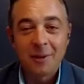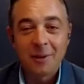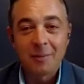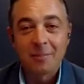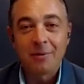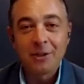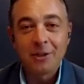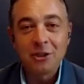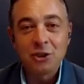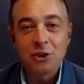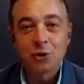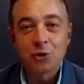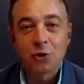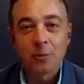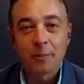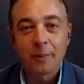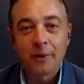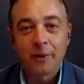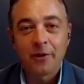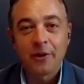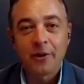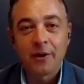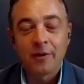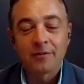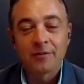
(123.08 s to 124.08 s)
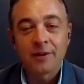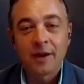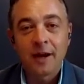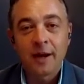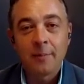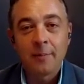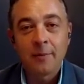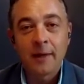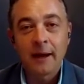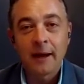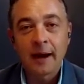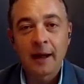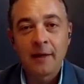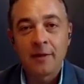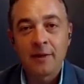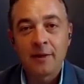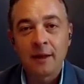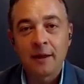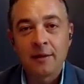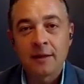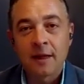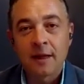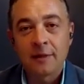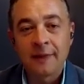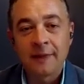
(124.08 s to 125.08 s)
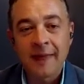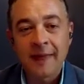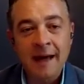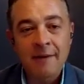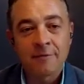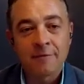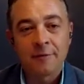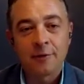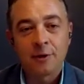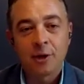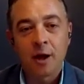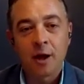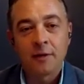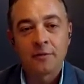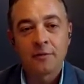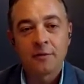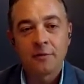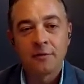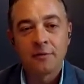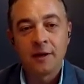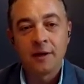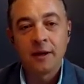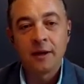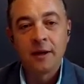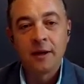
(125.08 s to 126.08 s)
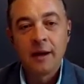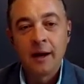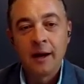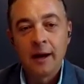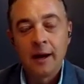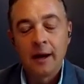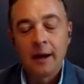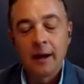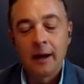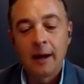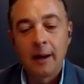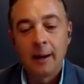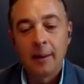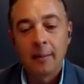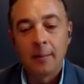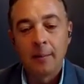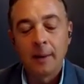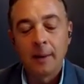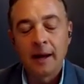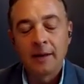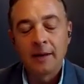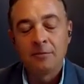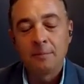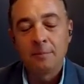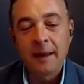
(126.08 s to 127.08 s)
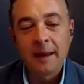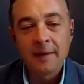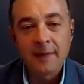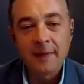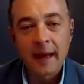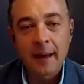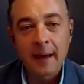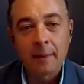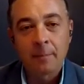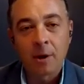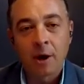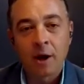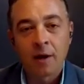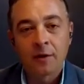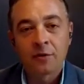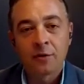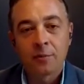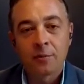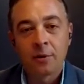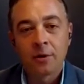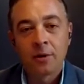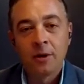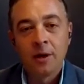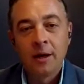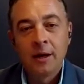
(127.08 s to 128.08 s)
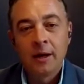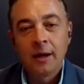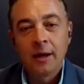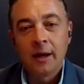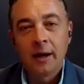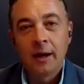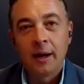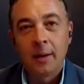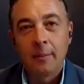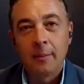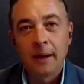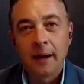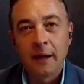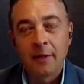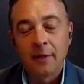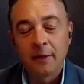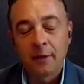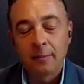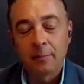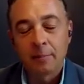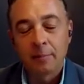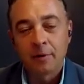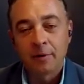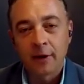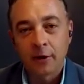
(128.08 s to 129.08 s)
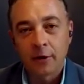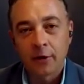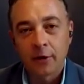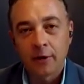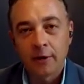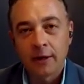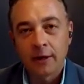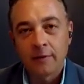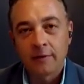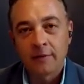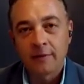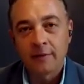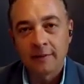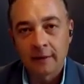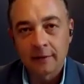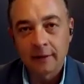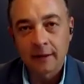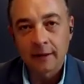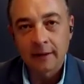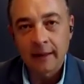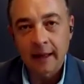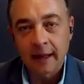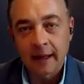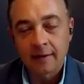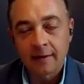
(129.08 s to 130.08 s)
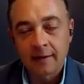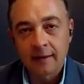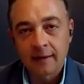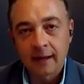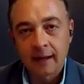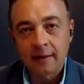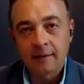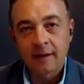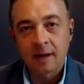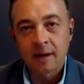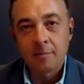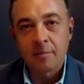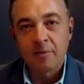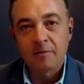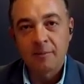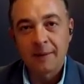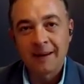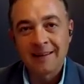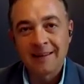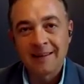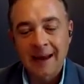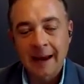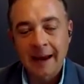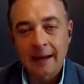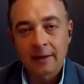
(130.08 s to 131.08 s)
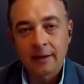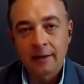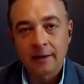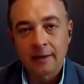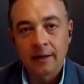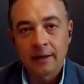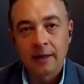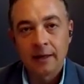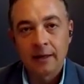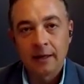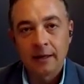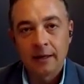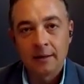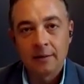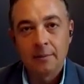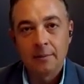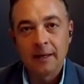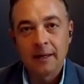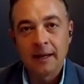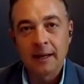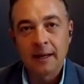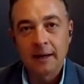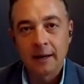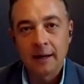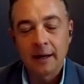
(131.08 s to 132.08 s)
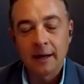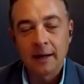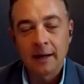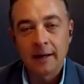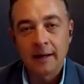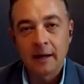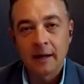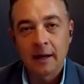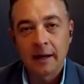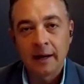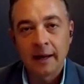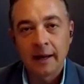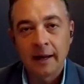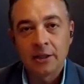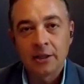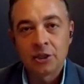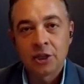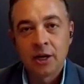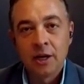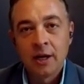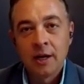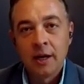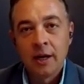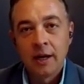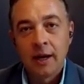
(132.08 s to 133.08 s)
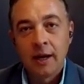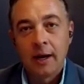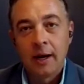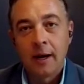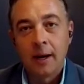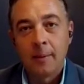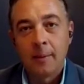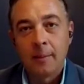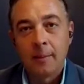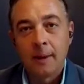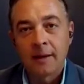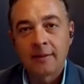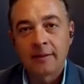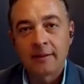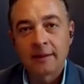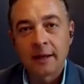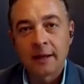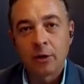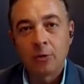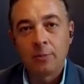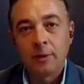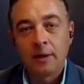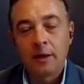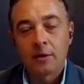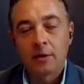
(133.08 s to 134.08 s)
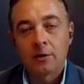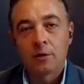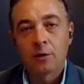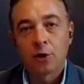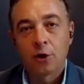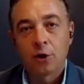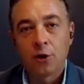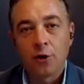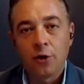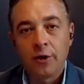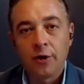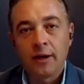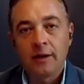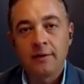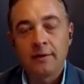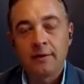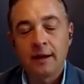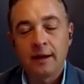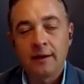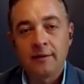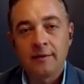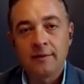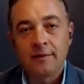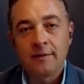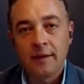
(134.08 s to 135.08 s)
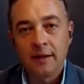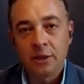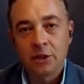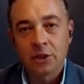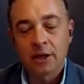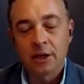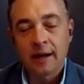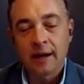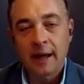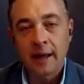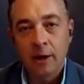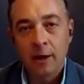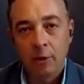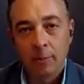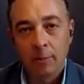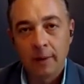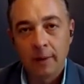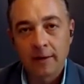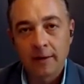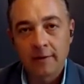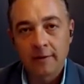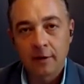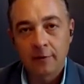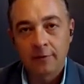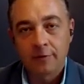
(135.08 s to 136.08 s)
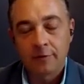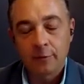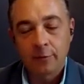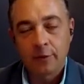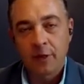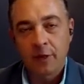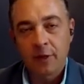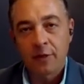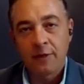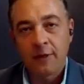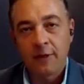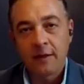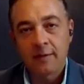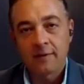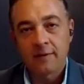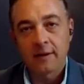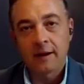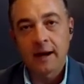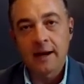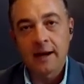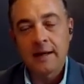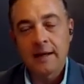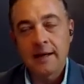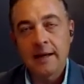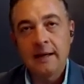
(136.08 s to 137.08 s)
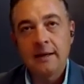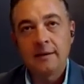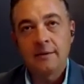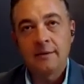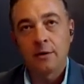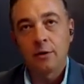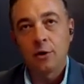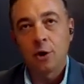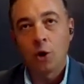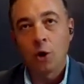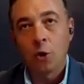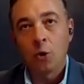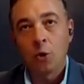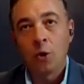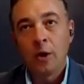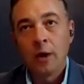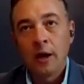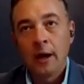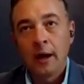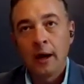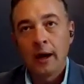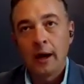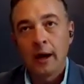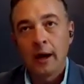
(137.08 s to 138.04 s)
to be a pretty short period of time, that I think that philosophy has made that possible. And I think particularly instilling that type of mentality in me at a young age has allowed me to learn and teach and help myself with the things that I need to know